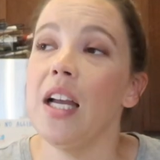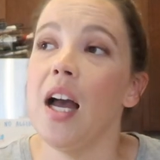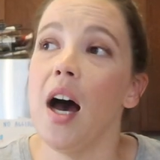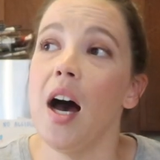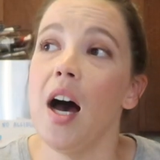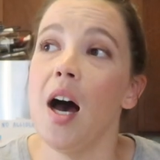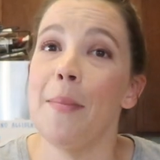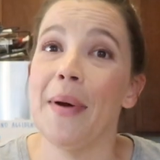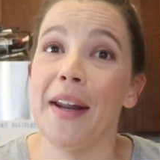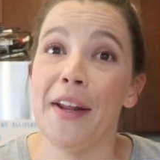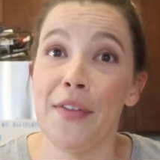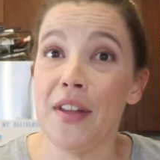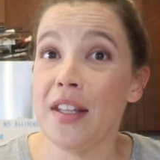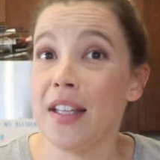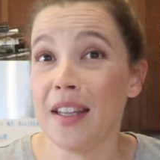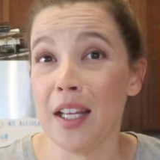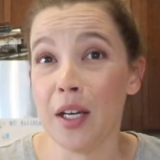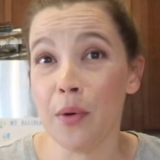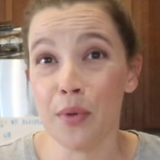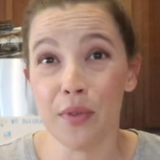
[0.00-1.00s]
And I think
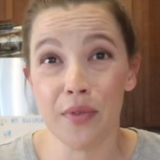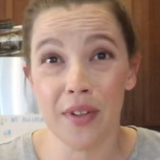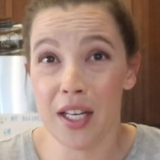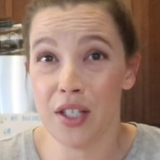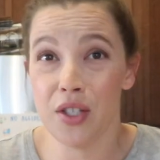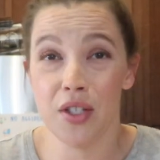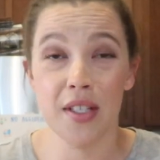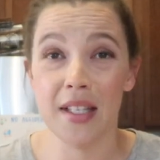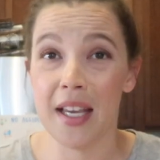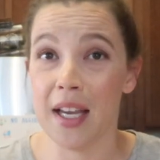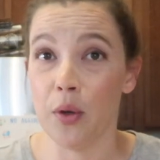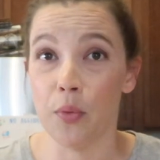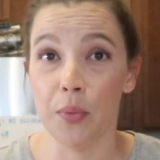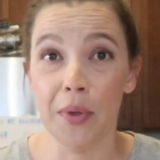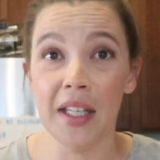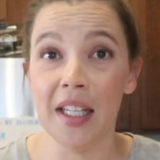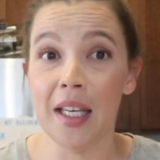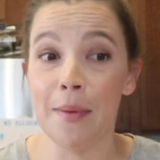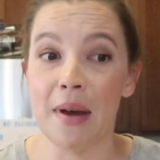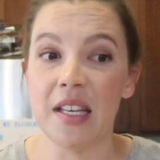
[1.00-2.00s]
that that just like
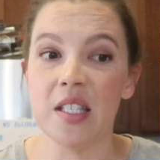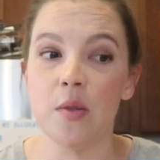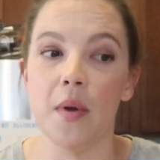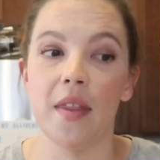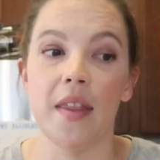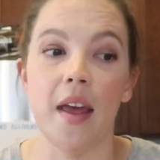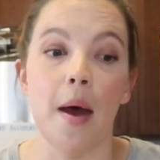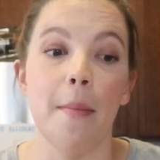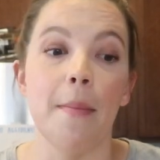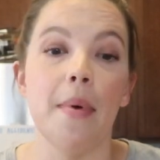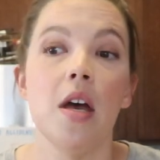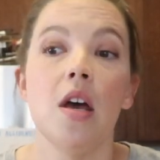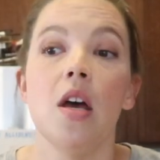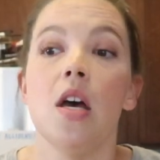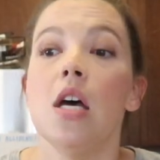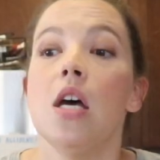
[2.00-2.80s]
really messed with them.